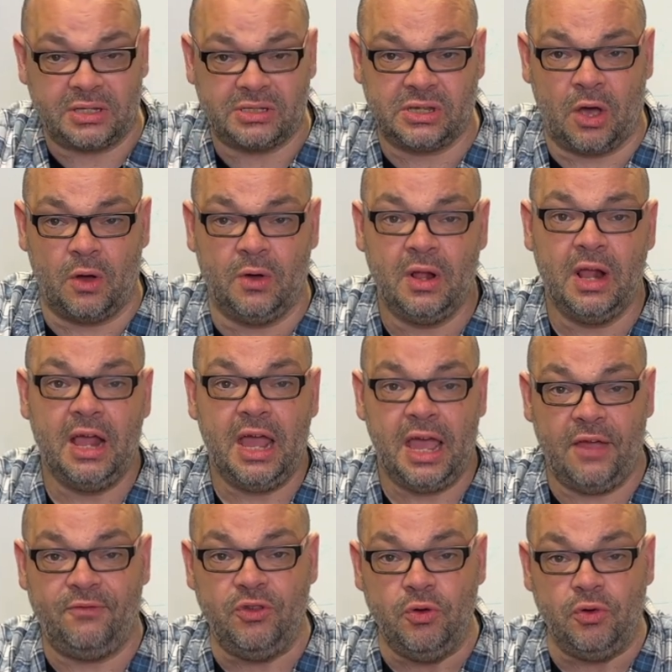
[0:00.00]
So
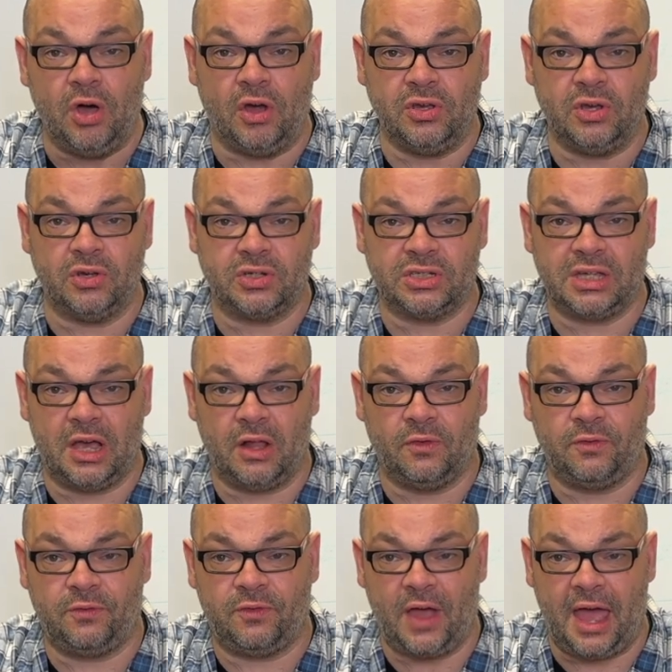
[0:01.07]
if you got
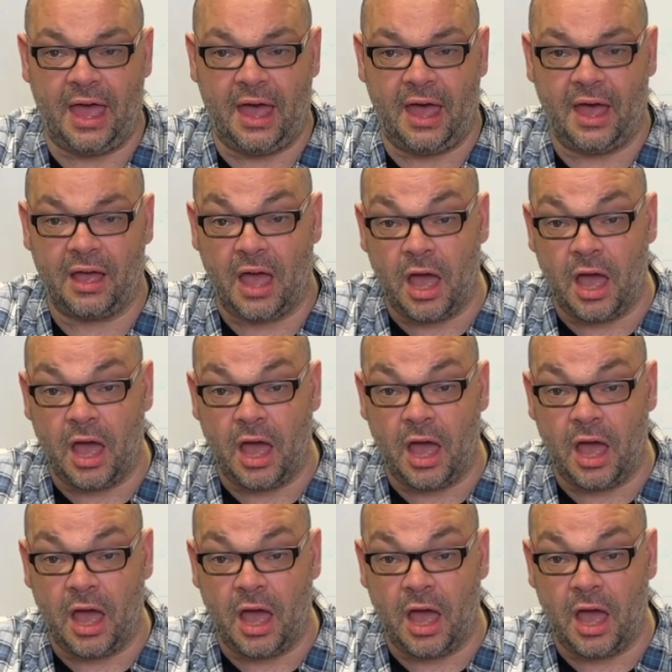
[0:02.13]
yourself uh,